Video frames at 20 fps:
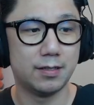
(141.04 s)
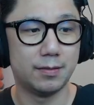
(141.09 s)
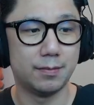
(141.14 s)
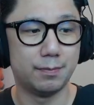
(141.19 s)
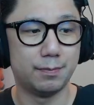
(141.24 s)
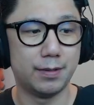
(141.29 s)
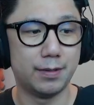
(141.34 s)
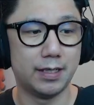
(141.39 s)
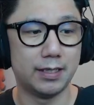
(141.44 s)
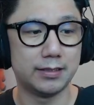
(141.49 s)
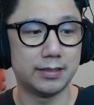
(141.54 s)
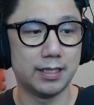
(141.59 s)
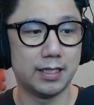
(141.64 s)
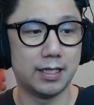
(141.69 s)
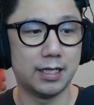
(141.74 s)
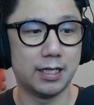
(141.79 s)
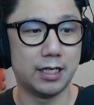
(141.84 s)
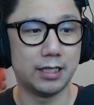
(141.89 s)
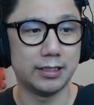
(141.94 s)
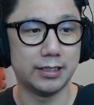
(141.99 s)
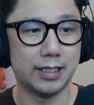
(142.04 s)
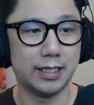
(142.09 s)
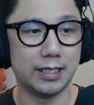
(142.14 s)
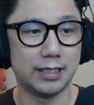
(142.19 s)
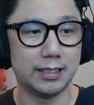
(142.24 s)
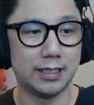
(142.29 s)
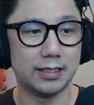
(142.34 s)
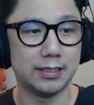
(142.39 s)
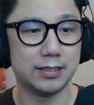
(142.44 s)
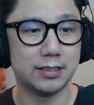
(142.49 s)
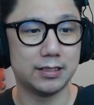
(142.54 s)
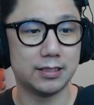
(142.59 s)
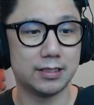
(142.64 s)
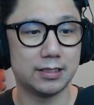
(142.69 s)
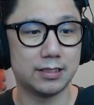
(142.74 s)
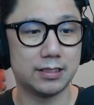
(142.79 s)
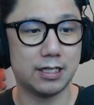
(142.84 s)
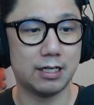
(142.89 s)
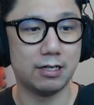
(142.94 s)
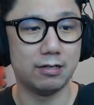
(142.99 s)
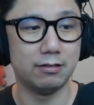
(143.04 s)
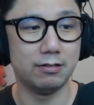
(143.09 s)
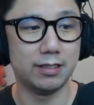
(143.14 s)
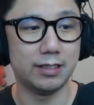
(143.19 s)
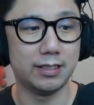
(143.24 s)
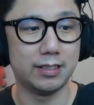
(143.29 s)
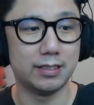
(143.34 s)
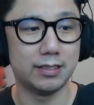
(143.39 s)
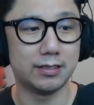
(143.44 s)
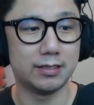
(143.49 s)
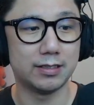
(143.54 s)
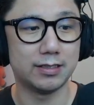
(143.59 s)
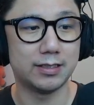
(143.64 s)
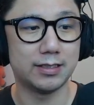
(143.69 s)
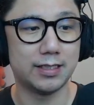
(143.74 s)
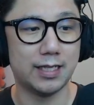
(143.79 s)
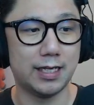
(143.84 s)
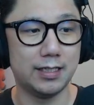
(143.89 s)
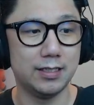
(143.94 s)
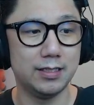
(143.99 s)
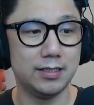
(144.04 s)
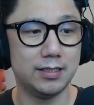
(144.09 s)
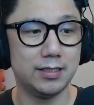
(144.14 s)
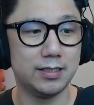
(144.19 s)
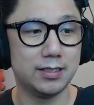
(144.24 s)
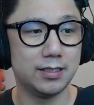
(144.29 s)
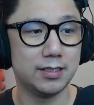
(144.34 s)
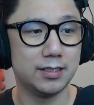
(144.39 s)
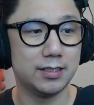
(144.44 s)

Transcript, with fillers: But uh, yeah, that's currently the status.